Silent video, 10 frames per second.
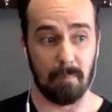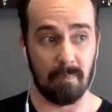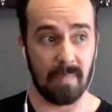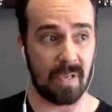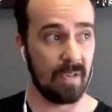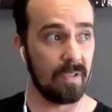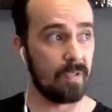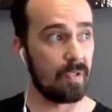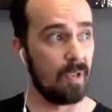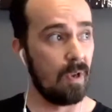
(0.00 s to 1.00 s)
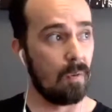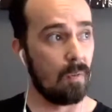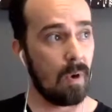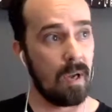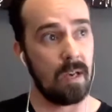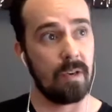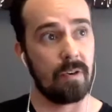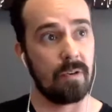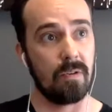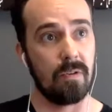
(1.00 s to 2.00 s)
because while
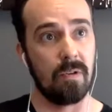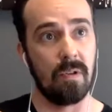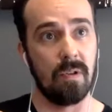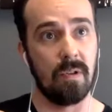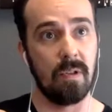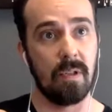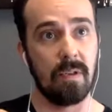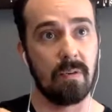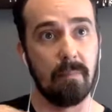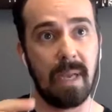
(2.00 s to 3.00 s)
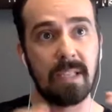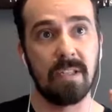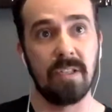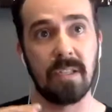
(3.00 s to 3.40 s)
your messaging